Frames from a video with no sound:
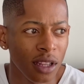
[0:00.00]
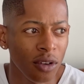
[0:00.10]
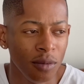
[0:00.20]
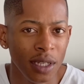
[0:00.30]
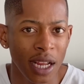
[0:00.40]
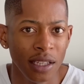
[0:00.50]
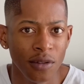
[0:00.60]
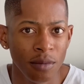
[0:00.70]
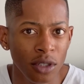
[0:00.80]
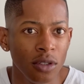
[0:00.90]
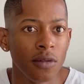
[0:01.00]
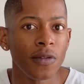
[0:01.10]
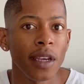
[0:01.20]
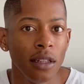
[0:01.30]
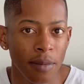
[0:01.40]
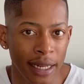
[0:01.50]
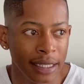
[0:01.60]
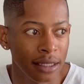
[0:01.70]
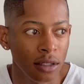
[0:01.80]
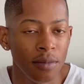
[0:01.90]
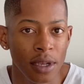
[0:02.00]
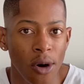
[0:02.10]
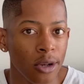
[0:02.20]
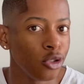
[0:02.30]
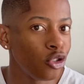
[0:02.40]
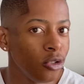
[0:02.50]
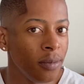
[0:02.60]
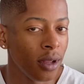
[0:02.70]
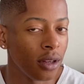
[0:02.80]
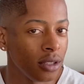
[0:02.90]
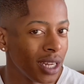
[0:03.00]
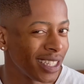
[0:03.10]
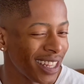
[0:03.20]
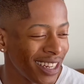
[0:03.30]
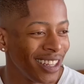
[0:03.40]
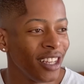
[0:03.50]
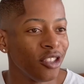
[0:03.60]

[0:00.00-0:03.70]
it'll be nice for me to fail but still be on 2 million. Do you understand?